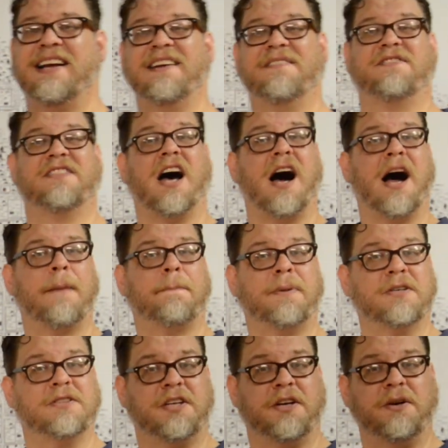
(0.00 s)
if the
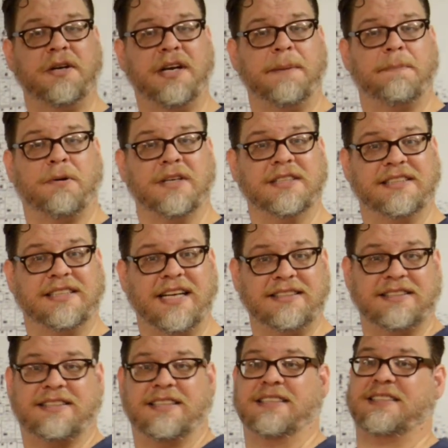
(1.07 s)
opportunity
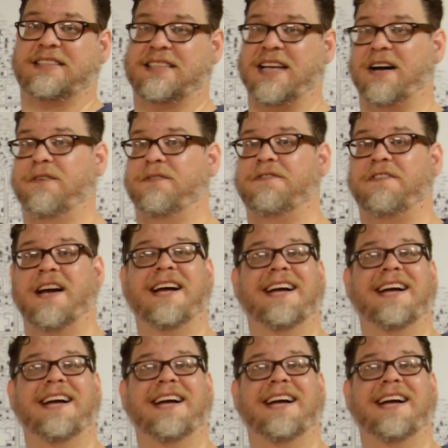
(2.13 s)
presents itself,